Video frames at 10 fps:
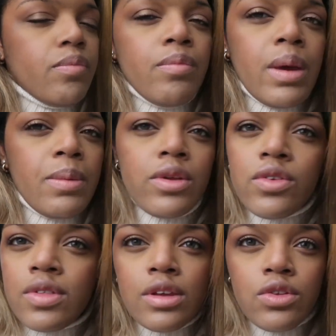maybe it
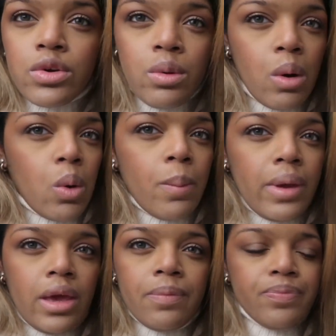just needs to grow on
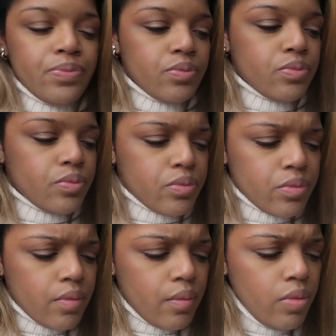me.
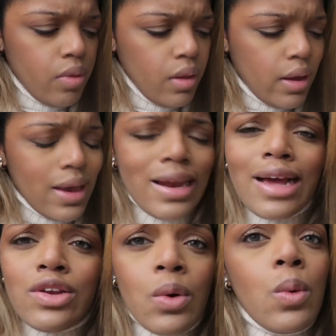And
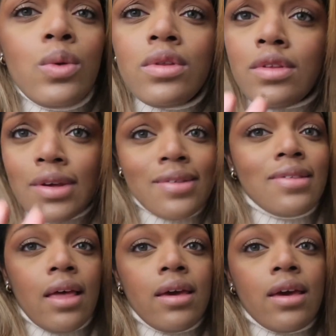I don't
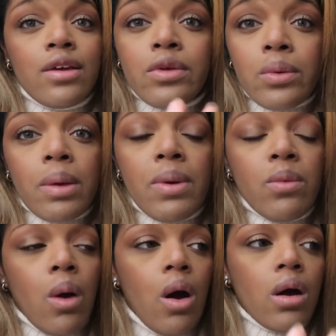dislike it, don't get me
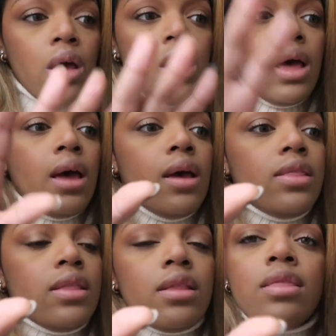wrong,
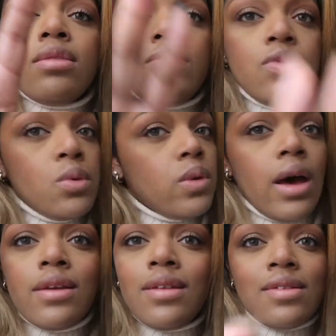do
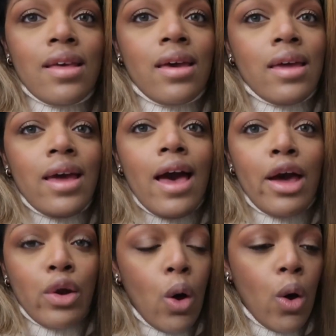not dislike it
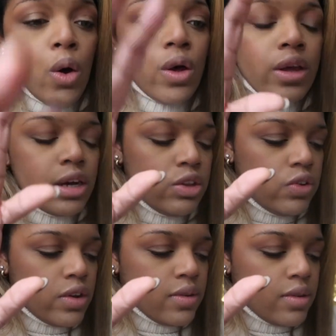at all. It's
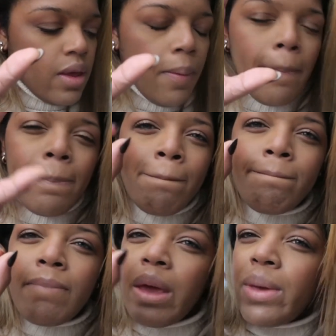just
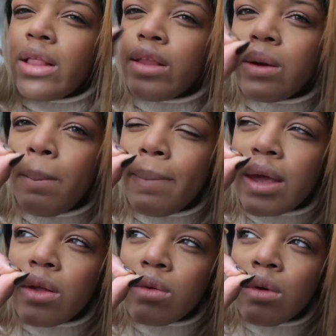maybe a little
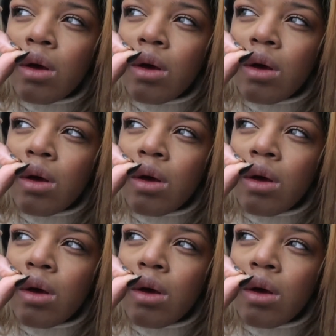bit